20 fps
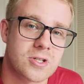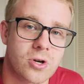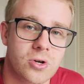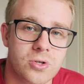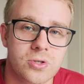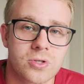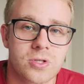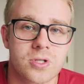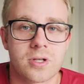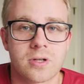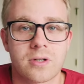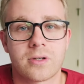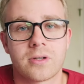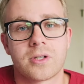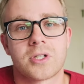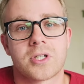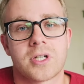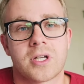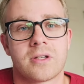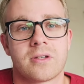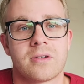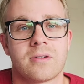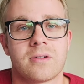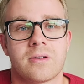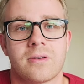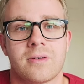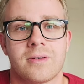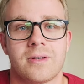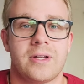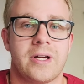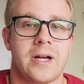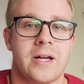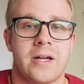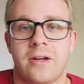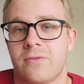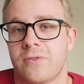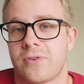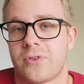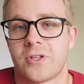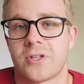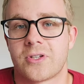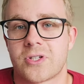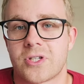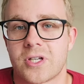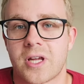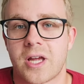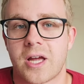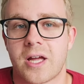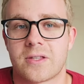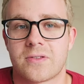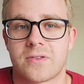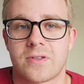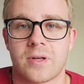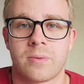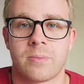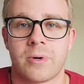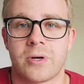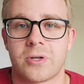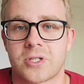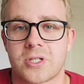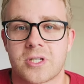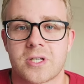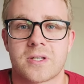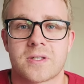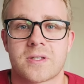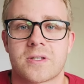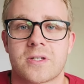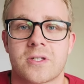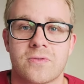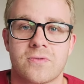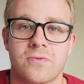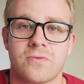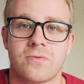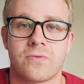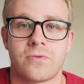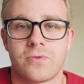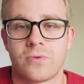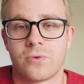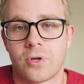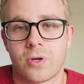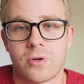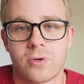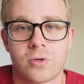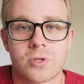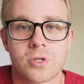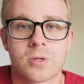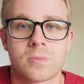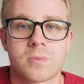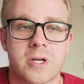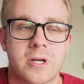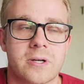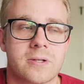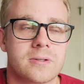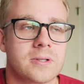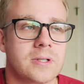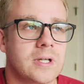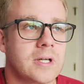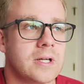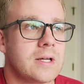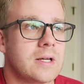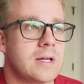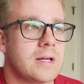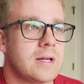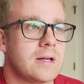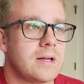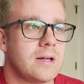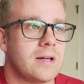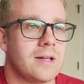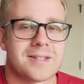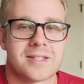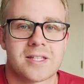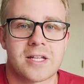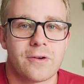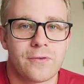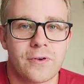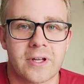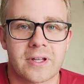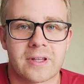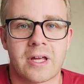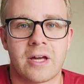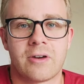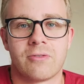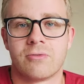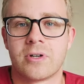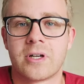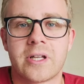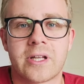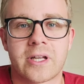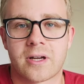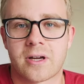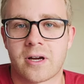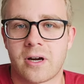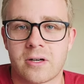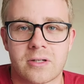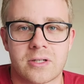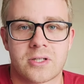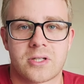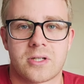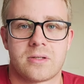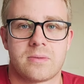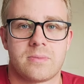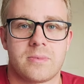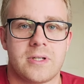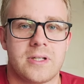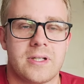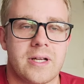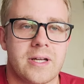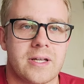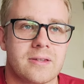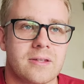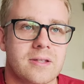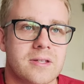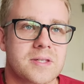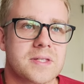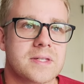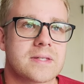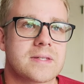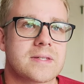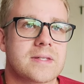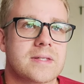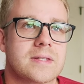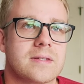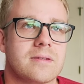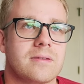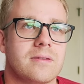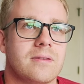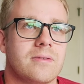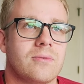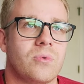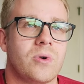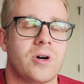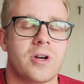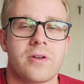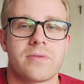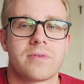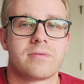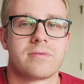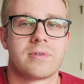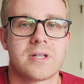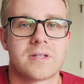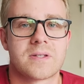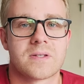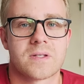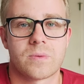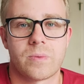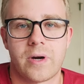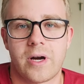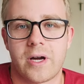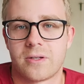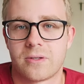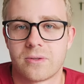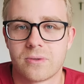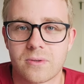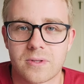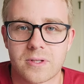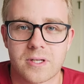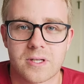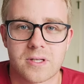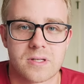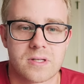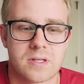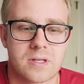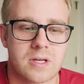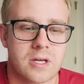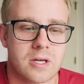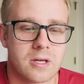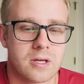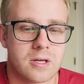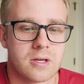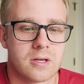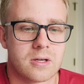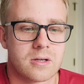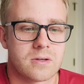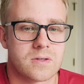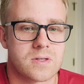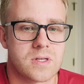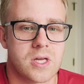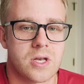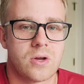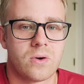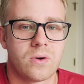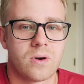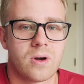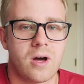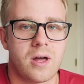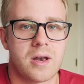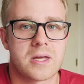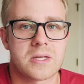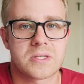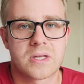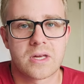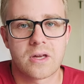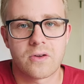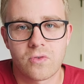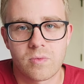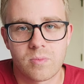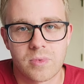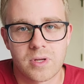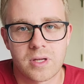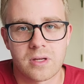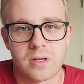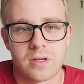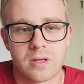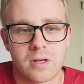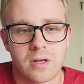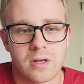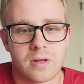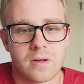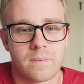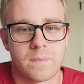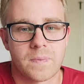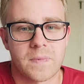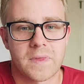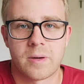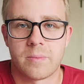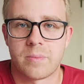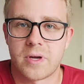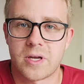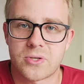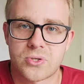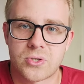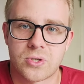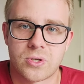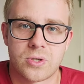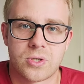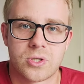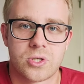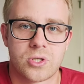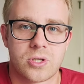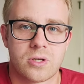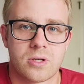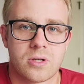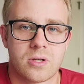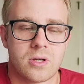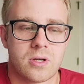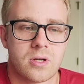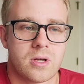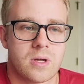go to church, and everything she gets about Jesus is through your YouTube channel. And stuff like that really encourages me. Like, this is one of the reasons why I do this, because I know God has given me a message